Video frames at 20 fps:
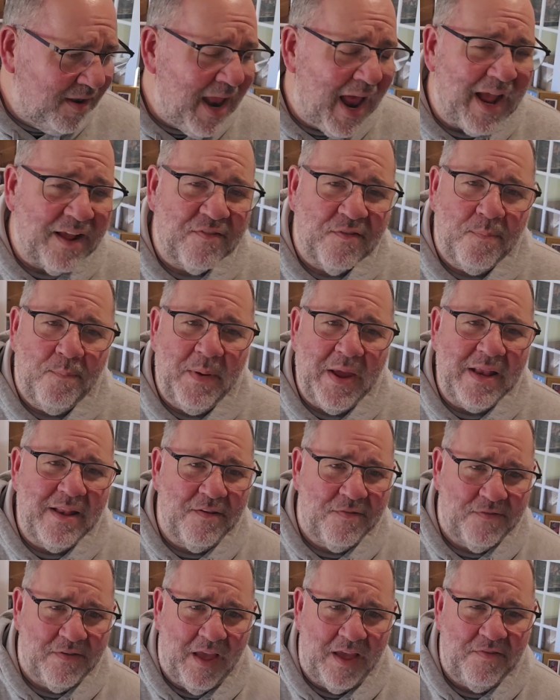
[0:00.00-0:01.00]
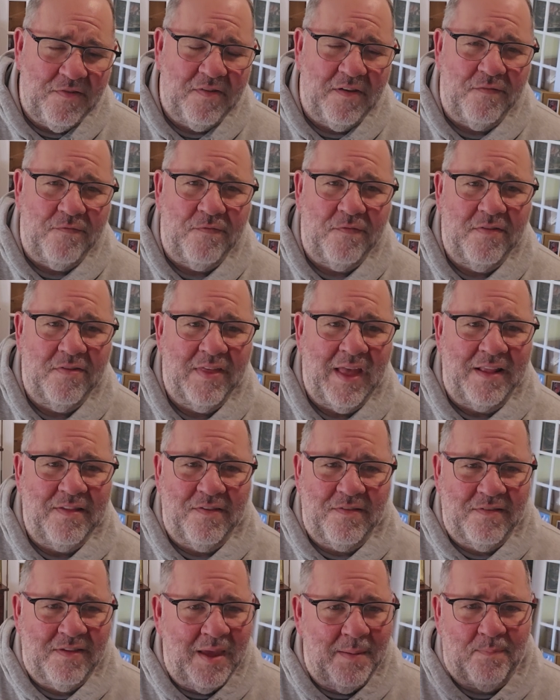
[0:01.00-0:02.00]
Next, be decisive.
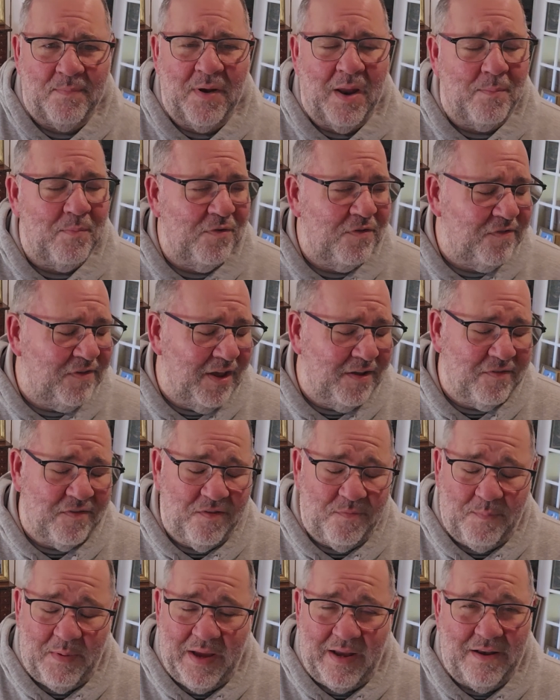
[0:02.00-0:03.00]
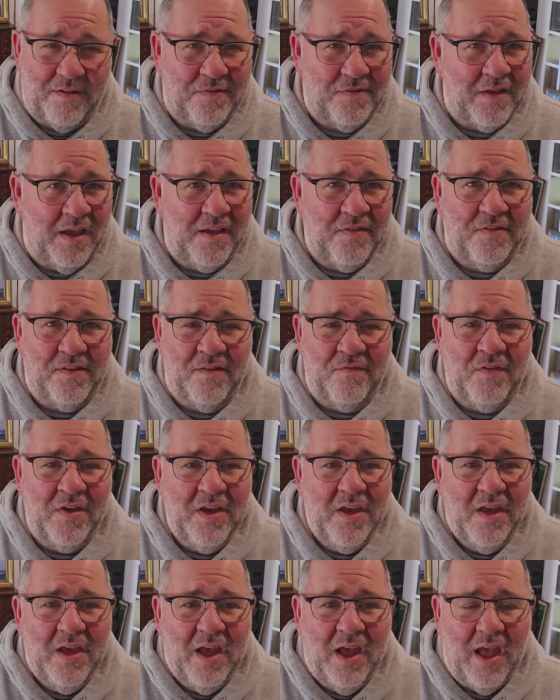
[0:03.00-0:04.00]
That's tip number 6, is be decisive.
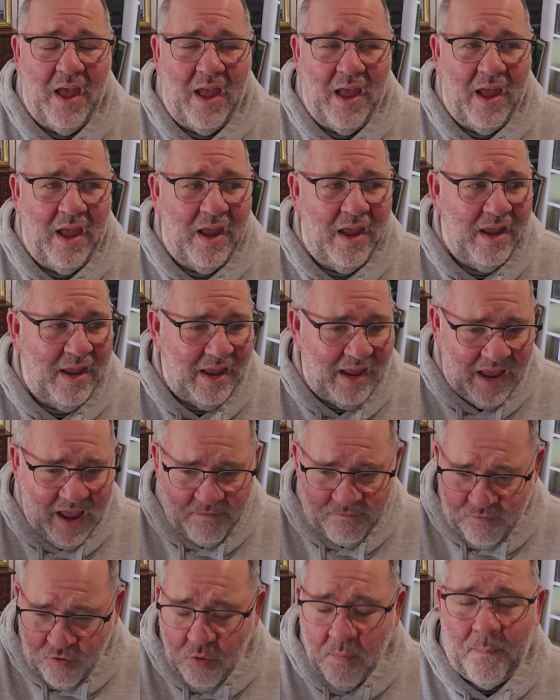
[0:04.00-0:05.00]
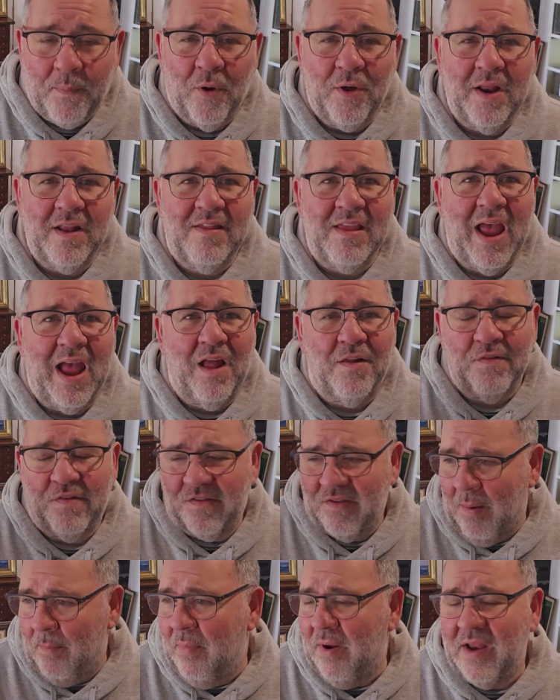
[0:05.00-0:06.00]
If you put it down,
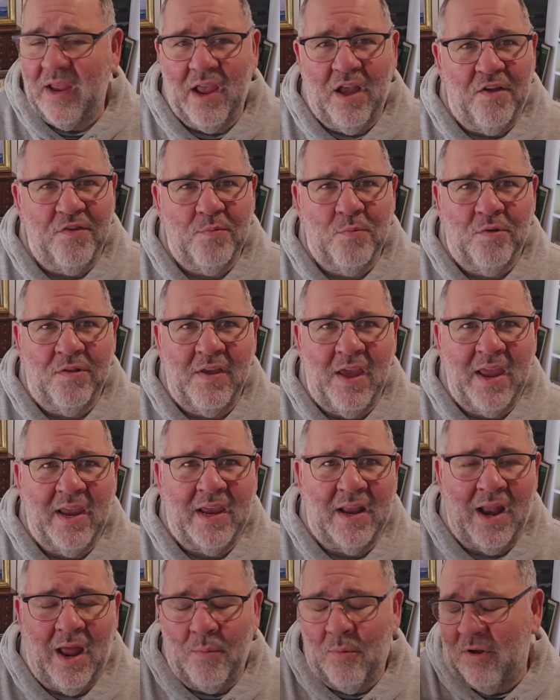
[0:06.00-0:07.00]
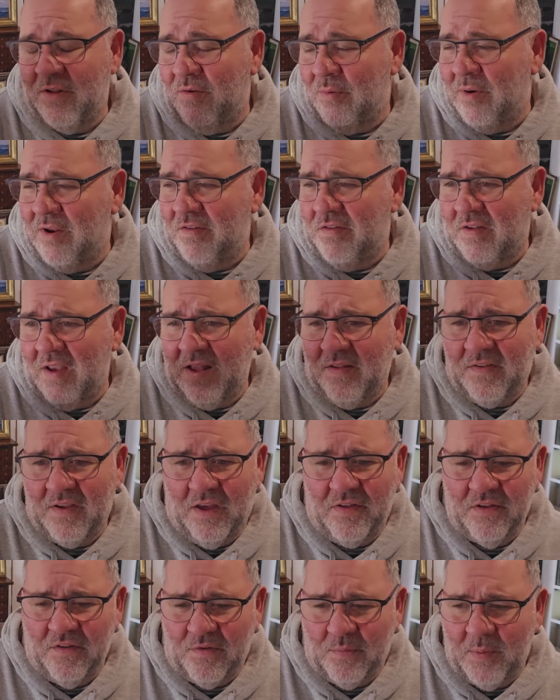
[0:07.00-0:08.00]
somebody else will take it. I went to an estate
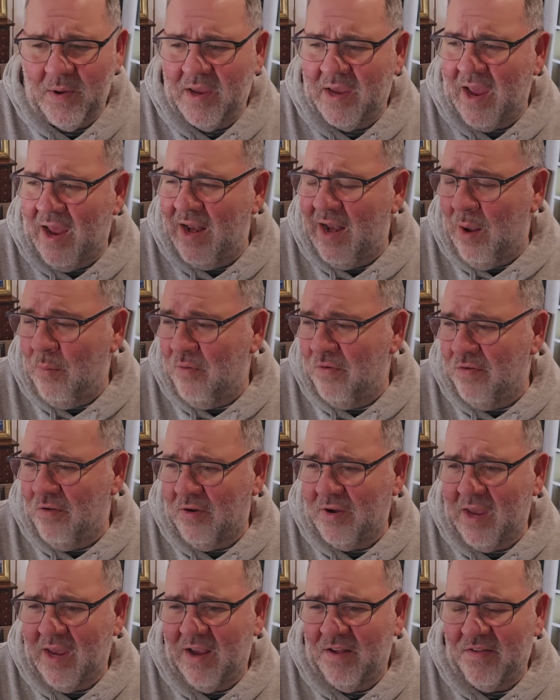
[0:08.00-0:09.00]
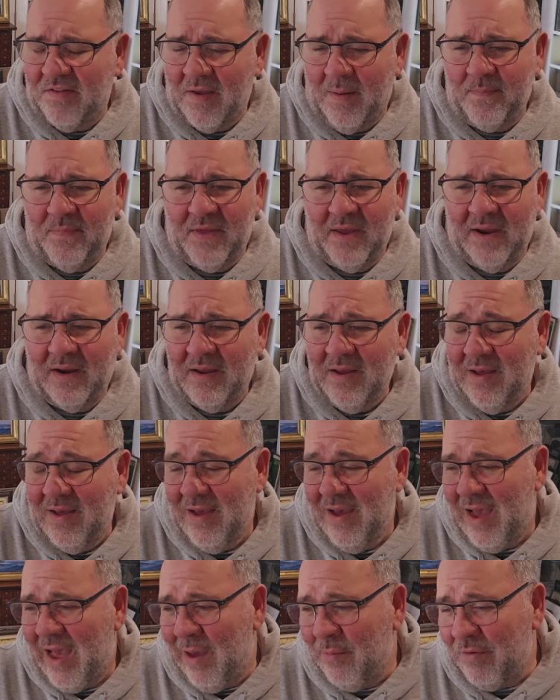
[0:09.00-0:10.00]
sale this weekend. I was looking at something.
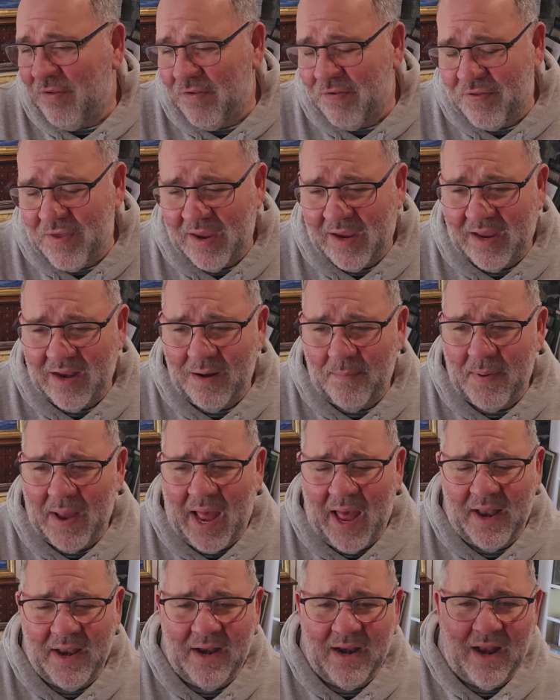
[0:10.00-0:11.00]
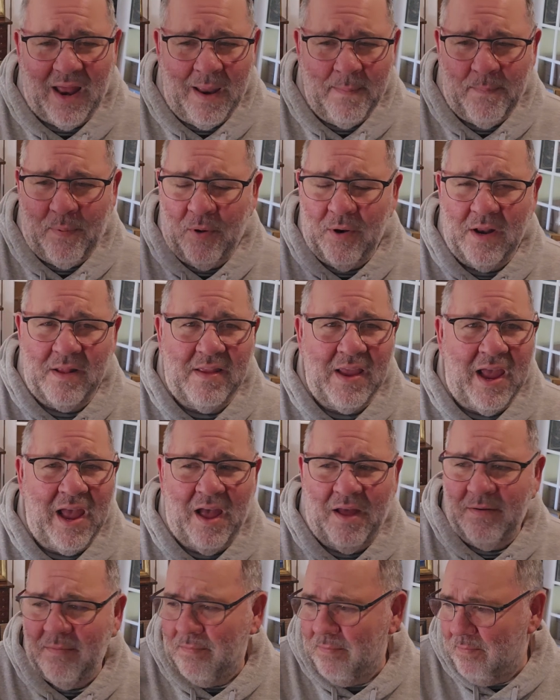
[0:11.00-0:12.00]
I was thinking about it. I put it
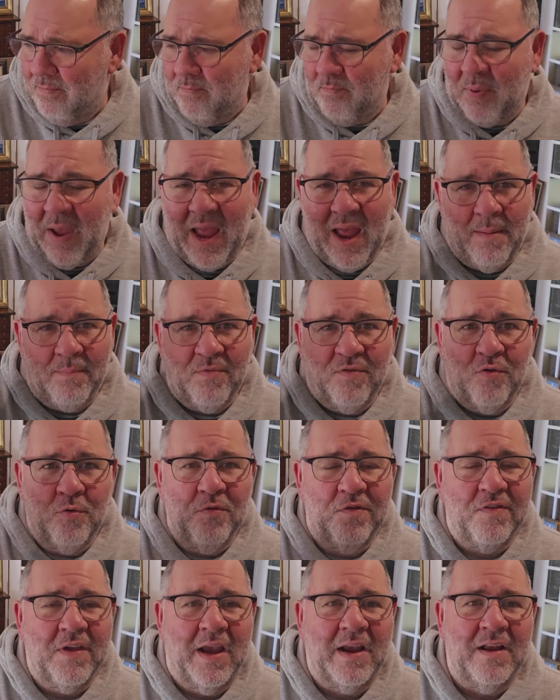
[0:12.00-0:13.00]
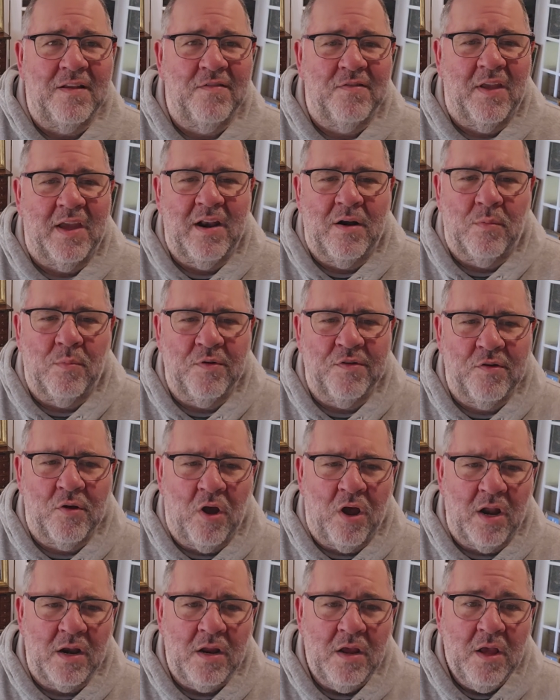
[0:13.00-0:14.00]
down. Bam, 2 seconds later, it was
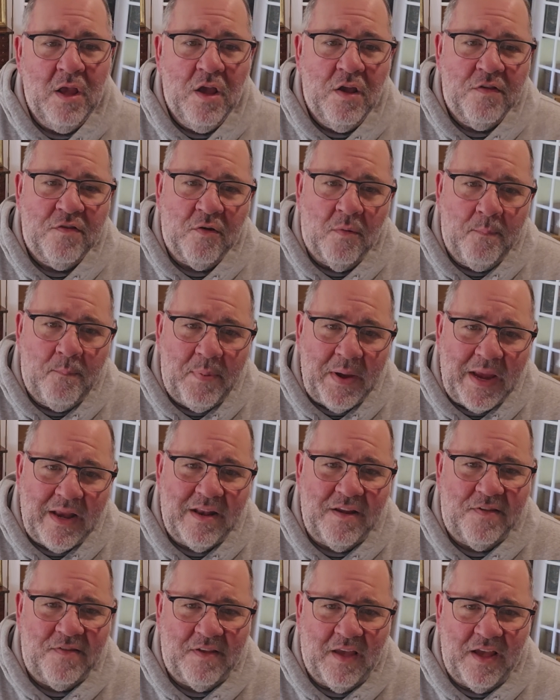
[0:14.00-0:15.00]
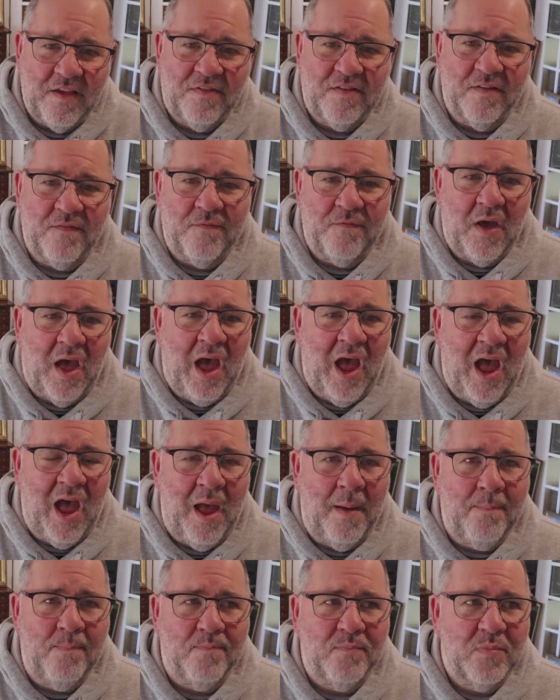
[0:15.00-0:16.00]
gone. So be decisive,
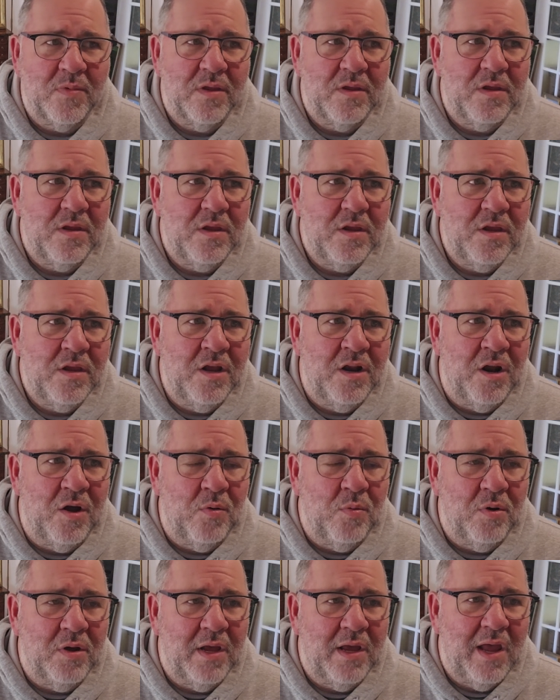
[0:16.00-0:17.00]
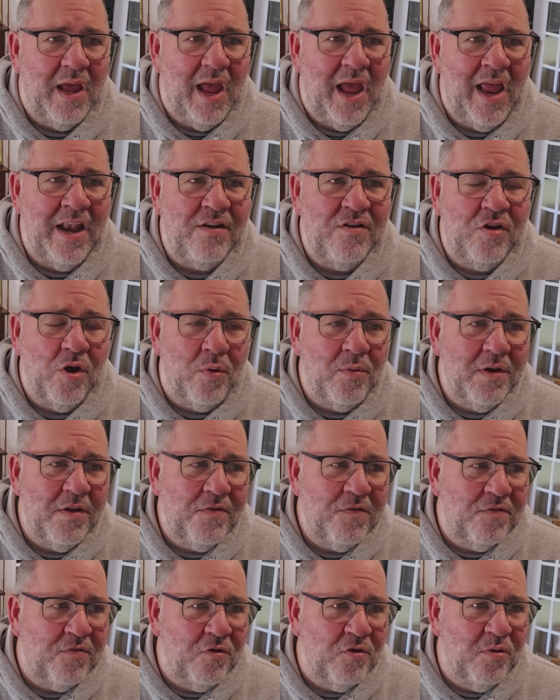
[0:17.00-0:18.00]
and don't
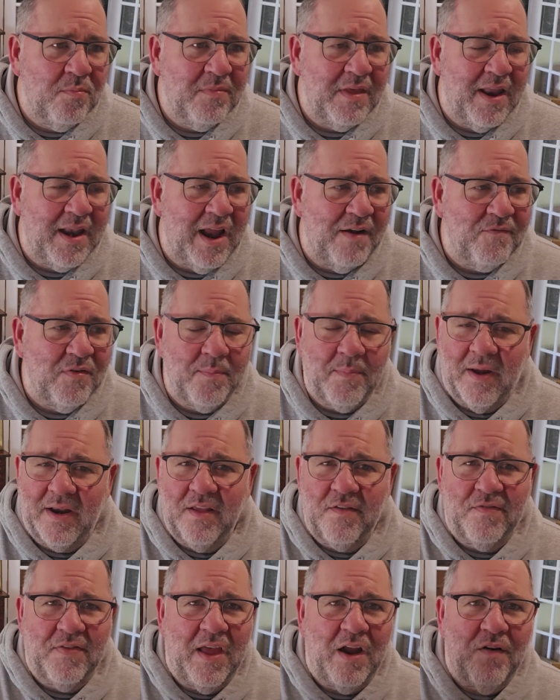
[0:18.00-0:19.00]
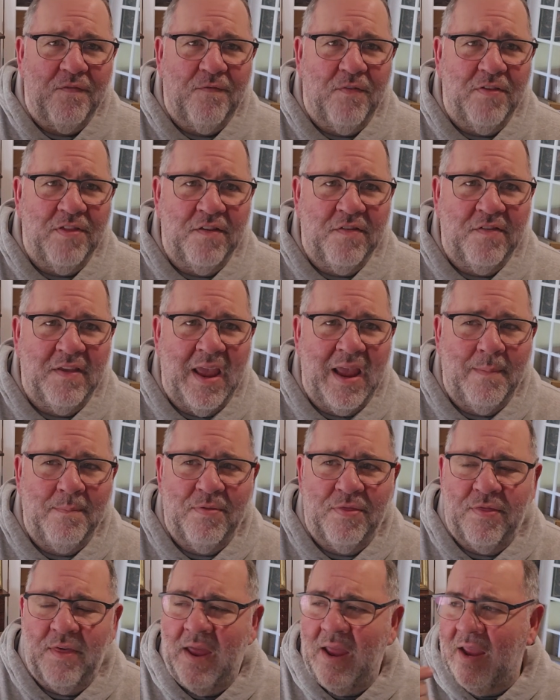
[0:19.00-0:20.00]
assume that everybody's there for the
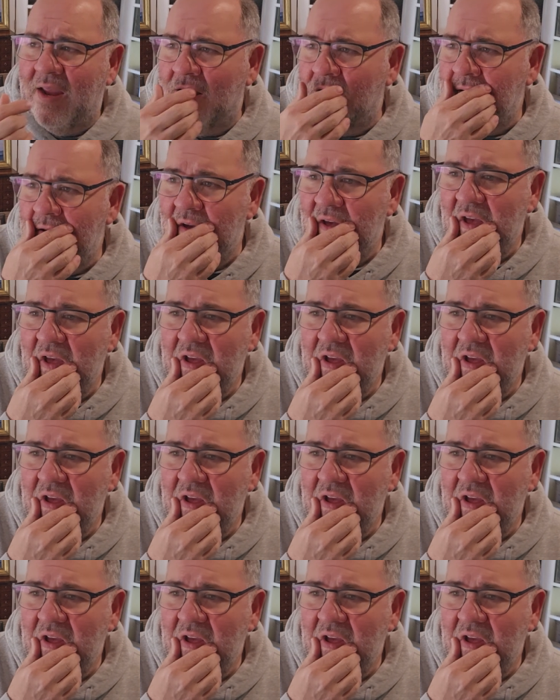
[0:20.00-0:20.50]
same thing.